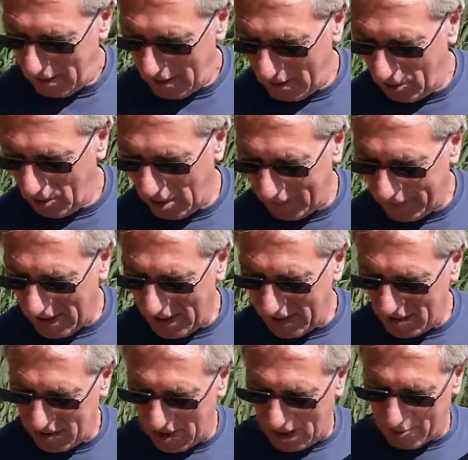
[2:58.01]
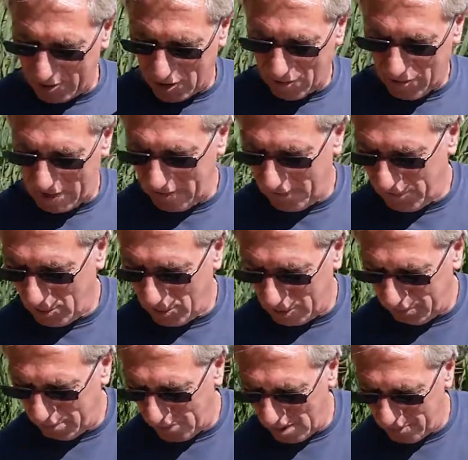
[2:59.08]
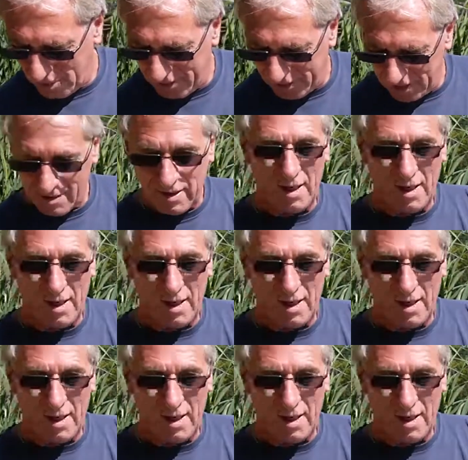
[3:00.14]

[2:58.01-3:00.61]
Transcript: and all I've done is set up a straightforward bomb on this.